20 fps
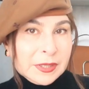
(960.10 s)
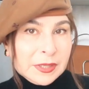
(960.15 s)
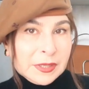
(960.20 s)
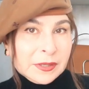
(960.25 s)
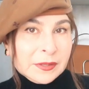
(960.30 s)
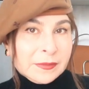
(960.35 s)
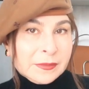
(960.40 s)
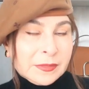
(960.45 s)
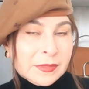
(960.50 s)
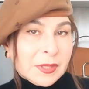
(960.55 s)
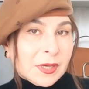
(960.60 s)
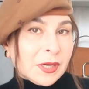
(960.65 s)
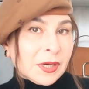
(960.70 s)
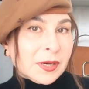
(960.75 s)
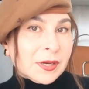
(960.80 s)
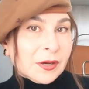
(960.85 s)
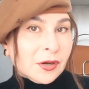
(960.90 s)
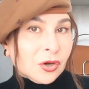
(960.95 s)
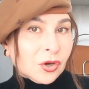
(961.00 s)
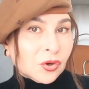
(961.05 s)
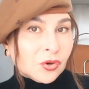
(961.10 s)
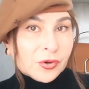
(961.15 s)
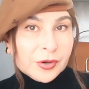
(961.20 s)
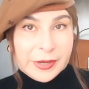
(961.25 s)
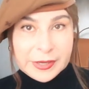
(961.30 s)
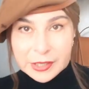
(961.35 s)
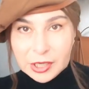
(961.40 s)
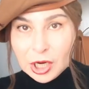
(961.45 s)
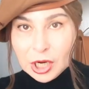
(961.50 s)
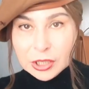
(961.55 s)
in uh,
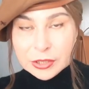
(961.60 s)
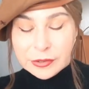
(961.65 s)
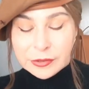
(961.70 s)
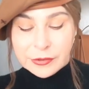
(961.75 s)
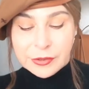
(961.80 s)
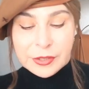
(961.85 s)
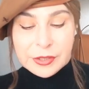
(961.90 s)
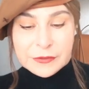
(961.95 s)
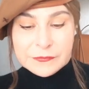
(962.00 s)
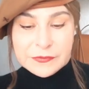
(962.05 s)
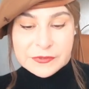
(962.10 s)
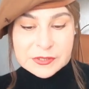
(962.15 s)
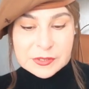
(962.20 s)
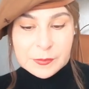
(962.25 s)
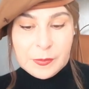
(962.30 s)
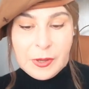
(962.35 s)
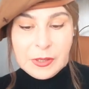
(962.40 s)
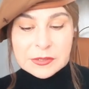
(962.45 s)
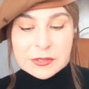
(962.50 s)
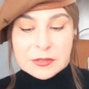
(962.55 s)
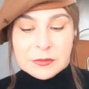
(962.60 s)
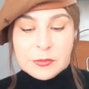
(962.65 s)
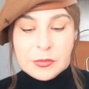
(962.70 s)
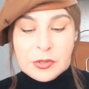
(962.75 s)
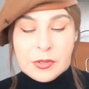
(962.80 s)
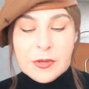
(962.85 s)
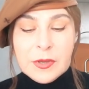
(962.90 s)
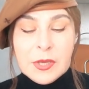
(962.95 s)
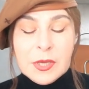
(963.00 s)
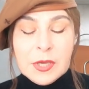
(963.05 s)
gray color if it's
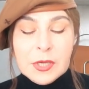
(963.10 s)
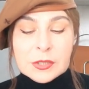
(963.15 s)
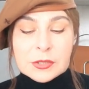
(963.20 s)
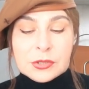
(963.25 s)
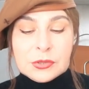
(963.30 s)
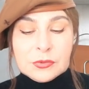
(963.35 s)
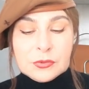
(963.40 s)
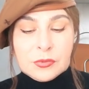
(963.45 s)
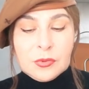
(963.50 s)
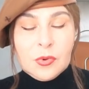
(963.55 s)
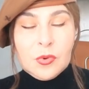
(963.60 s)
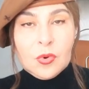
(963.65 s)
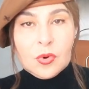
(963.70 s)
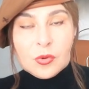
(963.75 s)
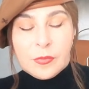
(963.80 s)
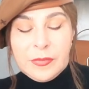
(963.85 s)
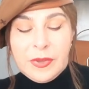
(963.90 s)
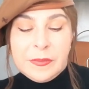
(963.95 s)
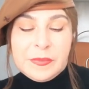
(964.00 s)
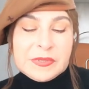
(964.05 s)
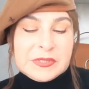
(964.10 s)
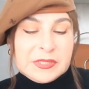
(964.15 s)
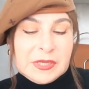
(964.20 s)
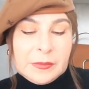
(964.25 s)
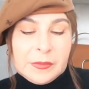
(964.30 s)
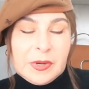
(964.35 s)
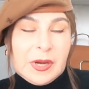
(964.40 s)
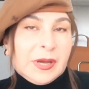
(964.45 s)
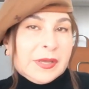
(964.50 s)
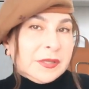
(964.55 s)
possible so or maybe
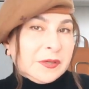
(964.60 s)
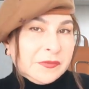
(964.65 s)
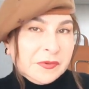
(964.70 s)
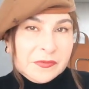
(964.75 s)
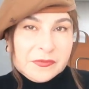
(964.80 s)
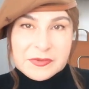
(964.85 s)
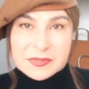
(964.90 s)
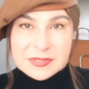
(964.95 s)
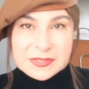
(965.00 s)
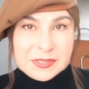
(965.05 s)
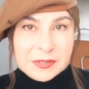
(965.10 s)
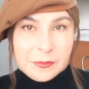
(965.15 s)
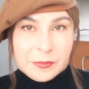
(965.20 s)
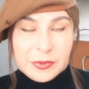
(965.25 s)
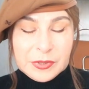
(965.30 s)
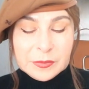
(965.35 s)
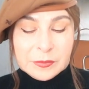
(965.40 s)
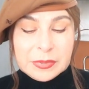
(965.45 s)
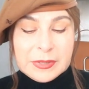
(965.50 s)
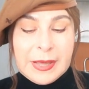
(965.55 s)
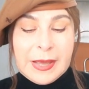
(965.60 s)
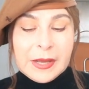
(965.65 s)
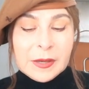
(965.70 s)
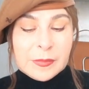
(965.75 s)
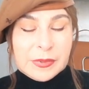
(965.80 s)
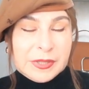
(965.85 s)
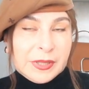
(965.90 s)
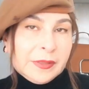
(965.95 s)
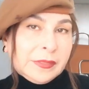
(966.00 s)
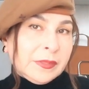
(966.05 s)
some kind of even simple
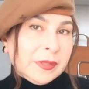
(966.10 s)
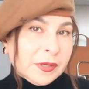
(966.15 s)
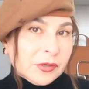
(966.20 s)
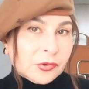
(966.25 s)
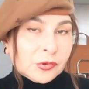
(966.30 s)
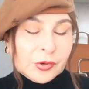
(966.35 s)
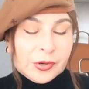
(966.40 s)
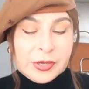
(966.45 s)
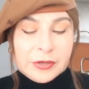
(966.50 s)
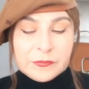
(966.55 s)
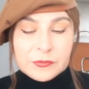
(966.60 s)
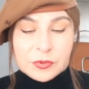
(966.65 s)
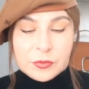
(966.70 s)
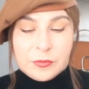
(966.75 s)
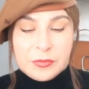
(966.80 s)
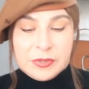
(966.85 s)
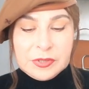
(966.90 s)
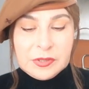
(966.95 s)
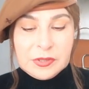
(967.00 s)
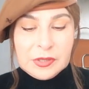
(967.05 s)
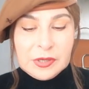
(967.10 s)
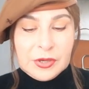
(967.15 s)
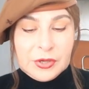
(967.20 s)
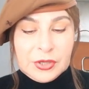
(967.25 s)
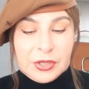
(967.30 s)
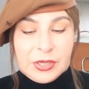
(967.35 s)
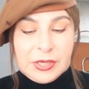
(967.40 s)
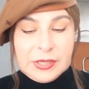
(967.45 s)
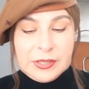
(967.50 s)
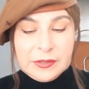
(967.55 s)
black but I think gray would be
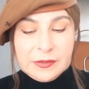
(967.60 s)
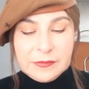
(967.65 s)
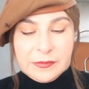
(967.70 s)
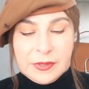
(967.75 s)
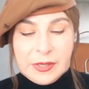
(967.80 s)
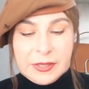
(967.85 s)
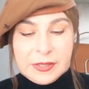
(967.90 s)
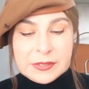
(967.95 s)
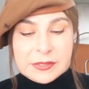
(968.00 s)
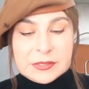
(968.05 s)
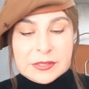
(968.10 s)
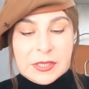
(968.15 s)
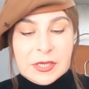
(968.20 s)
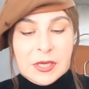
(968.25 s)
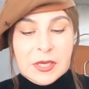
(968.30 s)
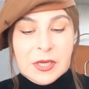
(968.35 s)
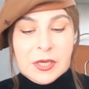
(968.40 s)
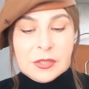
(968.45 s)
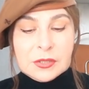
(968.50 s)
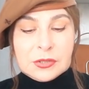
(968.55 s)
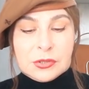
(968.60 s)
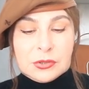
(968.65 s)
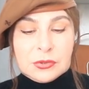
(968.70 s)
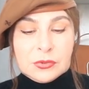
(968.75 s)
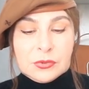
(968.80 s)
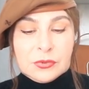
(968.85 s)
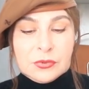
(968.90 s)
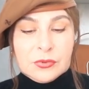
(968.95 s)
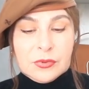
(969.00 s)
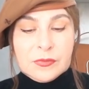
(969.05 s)
really nice
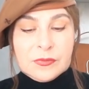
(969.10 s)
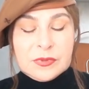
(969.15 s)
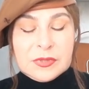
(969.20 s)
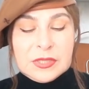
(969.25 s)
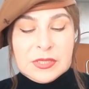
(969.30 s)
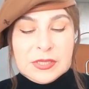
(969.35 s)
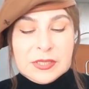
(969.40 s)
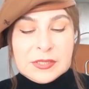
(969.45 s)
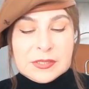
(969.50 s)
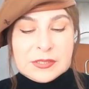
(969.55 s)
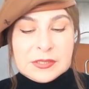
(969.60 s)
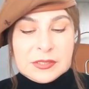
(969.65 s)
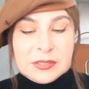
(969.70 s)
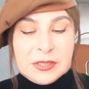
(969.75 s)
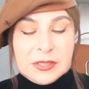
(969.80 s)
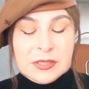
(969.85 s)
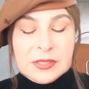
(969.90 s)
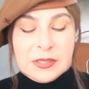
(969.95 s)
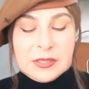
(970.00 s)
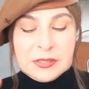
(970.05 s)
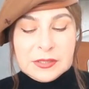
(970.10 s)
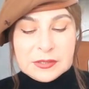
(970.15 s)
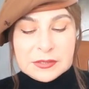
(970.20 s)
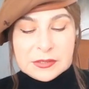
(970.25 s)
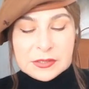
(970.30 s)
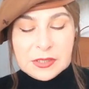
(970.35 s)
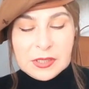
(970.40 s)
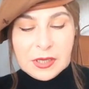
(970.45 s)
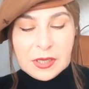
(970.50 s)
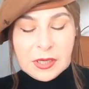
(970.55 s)
so this
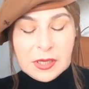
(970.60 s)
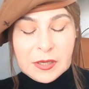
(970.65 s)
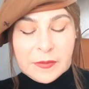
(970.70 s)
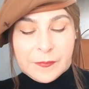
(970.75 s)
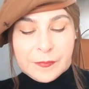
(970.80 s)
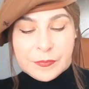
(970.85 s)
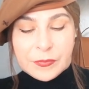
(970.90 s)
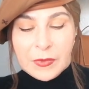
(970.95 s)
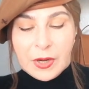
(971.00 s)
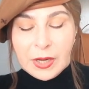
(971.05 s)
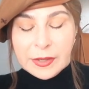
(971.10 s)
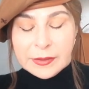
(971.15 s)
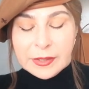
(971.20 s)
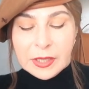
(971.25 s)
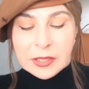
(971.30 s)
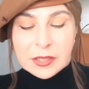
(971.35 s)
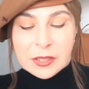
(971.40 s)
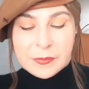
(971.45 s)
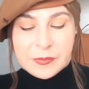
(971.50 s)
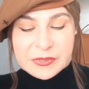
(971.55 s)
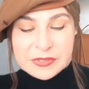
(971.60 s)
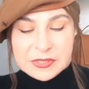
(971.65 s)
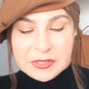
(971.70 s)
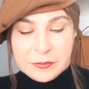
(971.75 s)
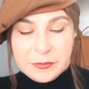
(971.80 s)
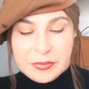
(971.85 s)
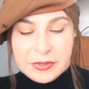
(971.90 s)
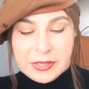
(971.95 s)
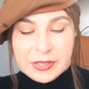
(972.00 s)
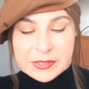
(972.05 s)
is the another
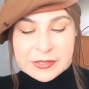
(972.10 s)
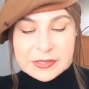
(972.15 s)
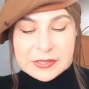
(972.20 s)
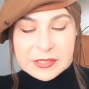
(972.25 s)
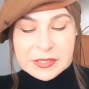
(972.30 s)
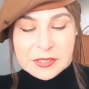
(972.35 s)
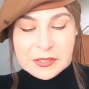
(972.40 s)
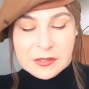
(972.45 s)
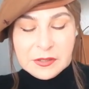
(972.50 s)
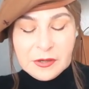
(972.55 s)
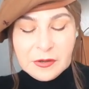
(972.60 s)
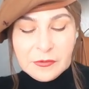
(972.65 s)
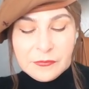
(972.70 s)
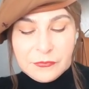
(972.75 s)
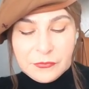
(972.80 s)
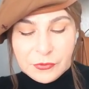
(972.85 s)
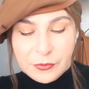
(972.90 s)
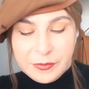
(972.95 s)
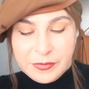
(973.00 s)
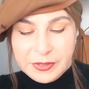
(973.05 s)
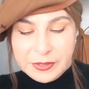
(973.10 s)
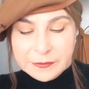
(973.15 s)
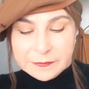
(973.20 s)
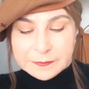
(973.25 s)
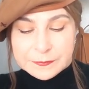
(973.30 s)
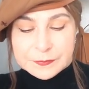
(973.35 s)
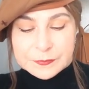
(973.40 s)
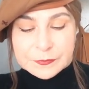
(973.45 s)
possibility for me